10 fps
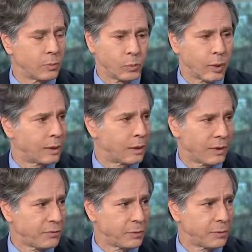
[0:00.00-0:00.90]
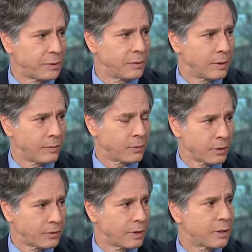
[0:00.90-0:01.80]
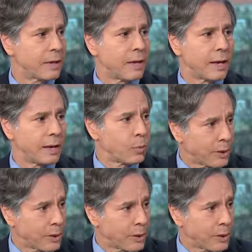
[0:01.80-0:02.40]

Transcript: went left, the, the, left Russia and